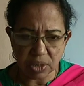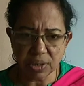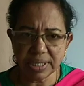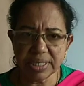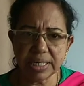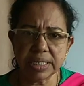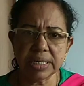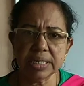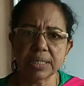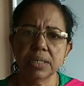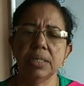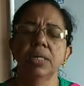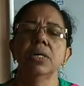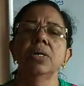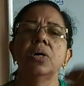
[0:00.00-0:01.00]
on the earth
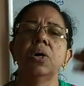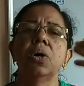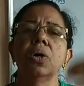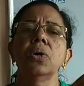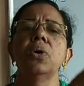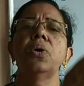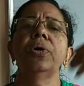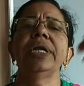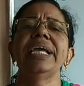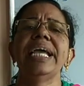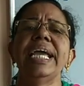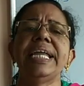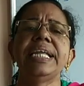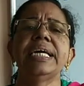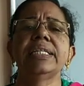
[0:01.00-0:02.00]
or on
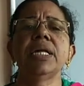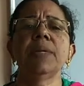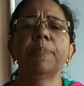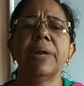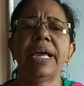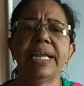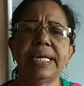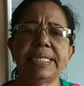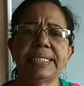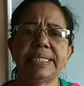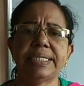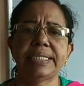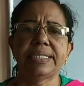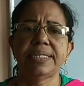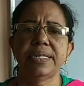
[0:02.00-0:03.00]
any other
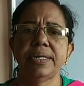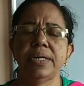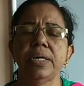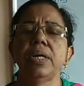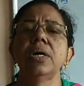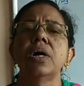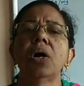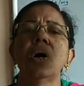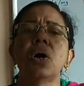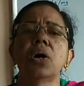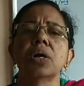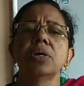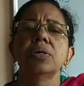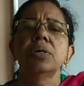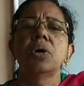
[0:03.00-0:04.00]
planets
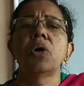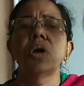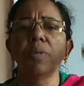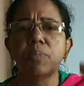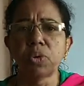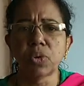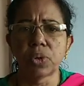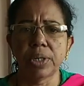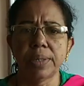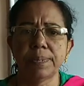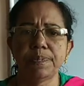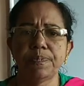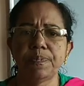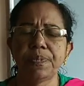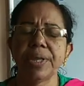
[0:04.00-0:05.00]
or on moon,
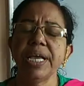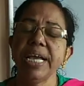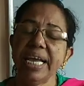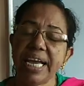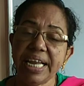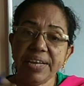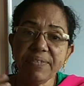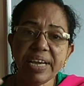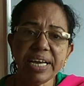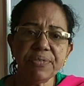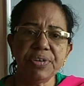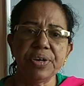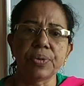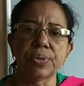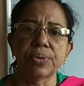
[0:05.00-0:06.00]
anywhere
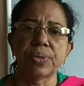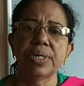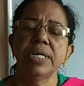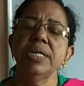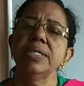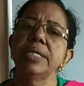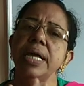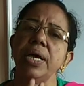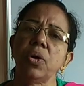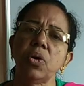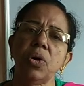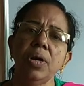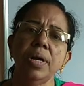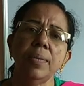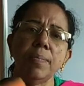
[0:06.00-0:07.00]
we go, their
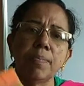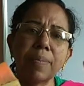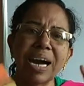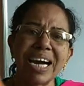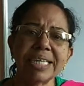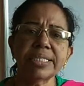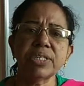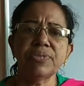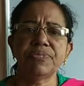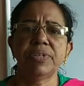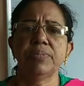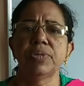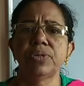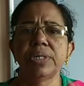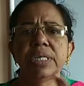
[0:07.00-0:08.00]
all mass of the
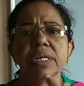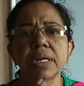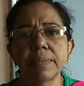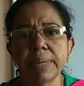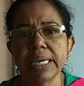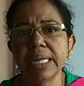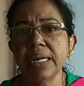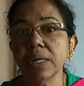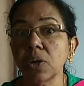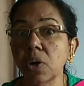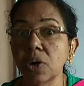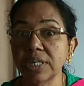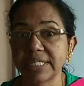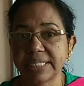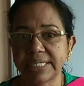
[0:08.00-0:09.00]
body remain
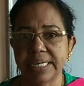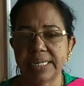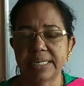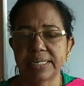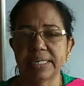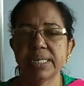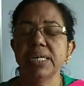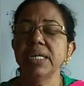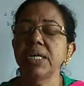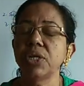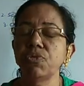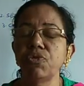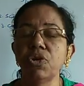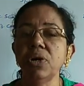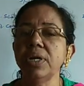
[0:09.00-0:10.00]
constant.
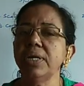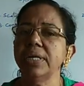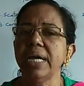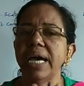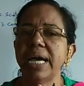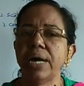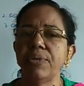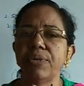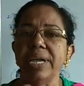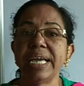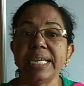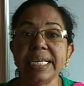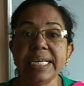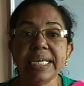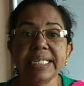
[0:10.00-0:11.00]
It won't have
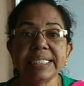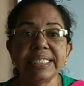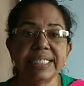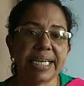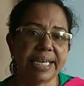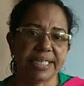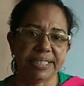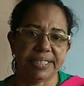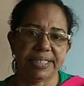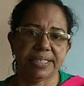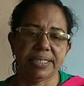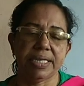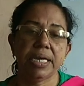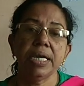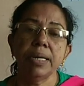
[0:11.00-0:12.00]
any change.
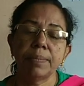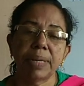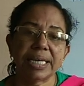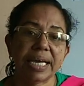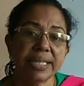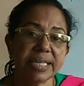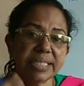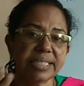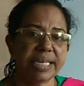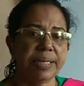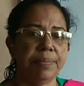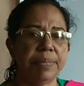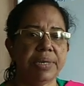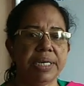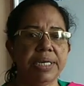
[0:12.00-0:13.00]
But at the
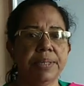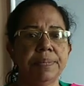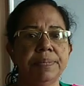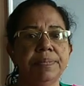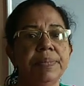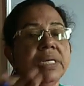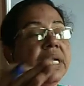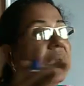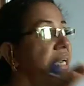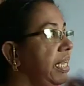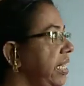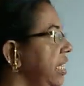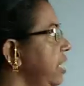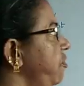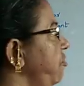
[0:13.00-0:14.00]
same time,
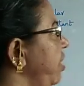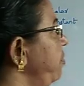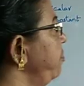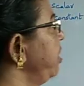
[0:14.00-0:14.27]
here when